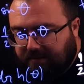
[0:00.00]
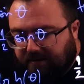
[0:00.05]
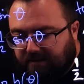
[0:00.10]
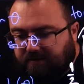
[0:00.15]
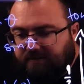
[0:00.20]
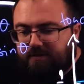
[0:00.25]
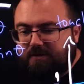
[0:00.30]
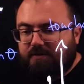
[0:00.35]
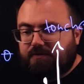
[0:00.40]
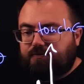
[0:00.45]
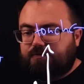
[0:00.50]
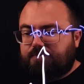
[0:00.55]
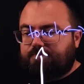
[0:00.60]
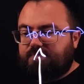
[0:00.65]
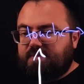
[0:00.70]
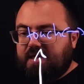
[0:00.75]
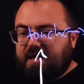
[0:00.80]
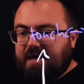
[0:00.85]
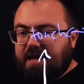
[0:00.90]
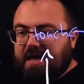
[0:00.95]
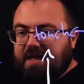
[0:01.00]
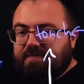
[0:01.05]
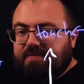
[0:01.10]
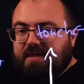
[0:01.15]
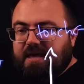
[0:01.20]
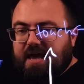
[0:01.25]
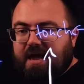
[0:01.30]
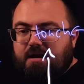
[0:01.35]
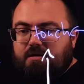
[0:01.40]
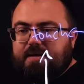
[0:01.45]
like this. And
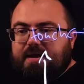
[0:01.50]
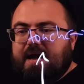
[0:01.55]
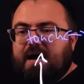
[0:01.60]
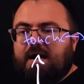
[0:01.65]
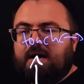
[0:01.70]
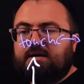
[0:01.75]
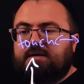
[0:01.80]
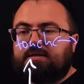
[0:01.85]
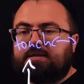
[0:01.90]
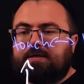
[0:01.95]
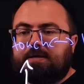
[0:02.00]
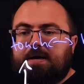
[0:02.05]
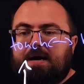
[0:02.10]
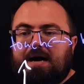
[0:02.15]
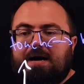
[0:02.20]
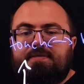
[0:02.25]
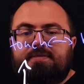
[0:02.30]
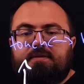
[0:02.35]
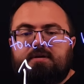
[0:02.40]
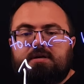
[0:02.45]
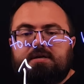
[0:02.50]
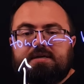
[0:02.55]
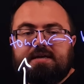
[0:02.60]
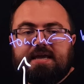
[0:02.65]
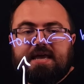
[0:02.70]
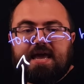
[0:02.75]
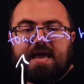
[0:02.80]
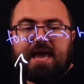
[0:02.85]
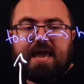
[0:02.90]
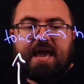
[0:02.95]
the area uh, under
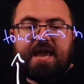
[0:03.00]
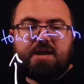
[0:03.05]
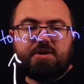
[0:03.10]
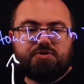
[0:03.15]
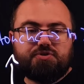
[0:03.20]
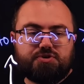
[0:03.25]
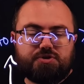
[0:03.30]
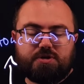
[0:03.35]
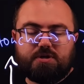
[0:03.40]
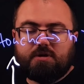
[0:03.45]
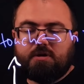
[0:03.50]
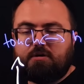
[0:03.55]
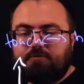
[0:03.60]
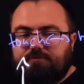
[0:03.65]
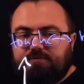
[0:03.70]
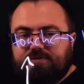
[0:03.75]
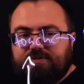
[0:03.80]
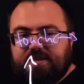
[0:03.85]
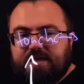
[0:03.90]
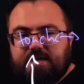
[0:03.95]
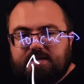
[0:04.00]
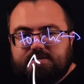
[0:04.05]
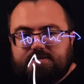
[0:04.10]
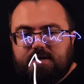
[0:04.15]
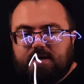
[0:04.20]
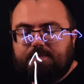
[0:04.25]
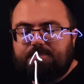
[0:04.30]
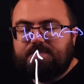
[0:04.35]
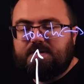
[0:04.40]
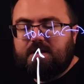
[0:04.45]
the h of
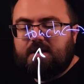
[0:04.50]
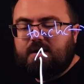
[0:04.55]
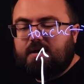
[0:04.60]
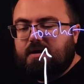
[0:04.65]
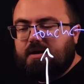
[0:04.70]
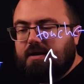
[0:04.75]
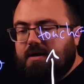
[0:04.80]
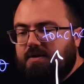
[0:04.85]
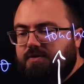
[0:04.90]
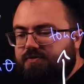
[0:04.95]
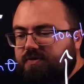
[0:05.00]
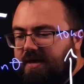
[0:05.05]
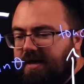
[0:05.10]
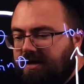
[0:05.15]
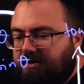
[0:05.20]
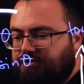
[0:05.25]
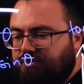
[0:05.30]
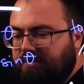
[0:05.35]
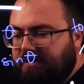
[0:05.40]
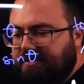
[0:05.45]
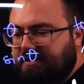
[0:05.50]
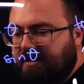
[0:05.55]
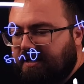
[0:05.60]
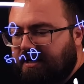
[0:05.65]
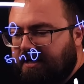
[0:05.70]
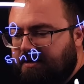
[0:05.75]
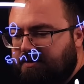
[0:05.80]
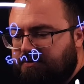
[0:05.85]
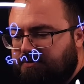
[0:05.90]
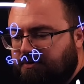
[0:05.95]
theta is actually the
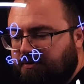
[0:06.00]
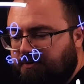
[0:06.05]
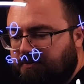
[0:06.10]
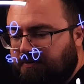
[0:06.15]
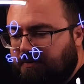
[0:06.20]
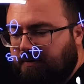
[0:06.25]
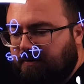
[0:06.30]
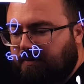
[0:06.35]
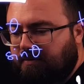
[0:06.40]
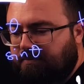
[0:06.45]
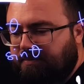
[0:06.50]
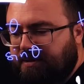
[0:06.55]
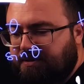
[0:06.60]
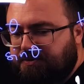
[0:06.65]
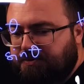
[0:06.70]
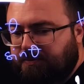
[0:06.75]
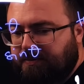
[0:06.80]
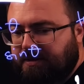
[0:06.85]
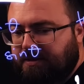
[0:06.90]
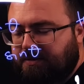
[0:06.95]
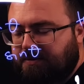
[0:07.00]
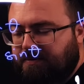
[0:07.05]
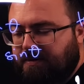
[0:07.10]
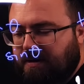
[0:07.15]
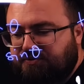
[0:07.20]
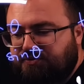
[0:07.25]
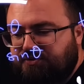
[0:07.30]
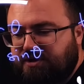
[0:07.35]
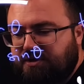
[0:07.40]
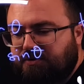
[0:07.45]
integral between
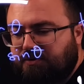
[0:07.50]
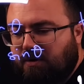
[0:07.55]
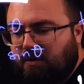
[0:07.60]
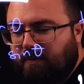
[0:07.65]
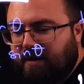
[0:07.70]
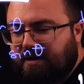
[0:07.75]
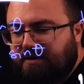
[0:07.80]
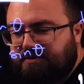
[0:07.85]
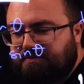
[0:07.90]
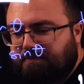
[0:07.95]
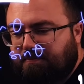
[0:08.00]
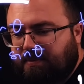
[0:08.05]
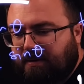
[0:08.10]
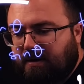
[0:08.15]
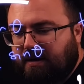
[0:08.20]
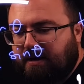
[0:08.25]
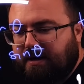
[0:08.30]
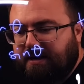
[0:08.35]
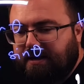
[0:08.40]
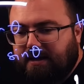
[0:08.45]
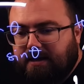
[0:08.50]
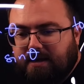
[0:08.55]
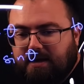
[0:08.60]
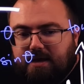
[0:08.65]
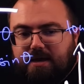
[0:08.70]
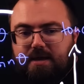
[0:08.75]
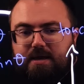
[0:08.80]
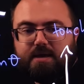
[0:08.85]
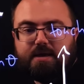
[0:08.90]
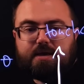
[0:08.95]
0 and pi
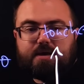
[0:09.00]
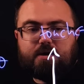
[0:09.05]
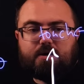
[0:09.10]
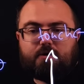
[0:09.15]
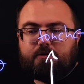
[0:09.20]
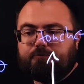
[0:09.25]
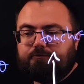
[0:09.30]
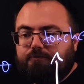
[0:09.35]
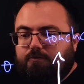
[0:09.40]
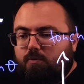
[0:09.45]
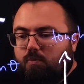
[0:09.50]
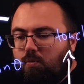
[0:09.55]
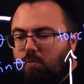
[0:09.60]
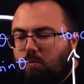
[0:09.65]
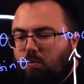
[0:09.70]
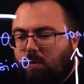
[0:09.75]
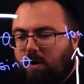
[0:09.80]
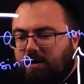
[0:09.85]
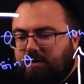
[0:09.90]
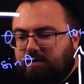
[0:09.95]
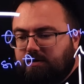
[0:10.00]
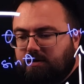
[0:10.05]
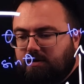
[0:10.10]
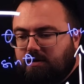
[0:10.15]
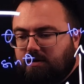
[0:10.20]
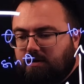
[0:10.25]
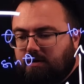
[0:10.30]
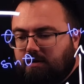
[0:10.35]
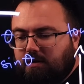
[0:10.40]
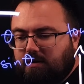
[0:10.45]
of 1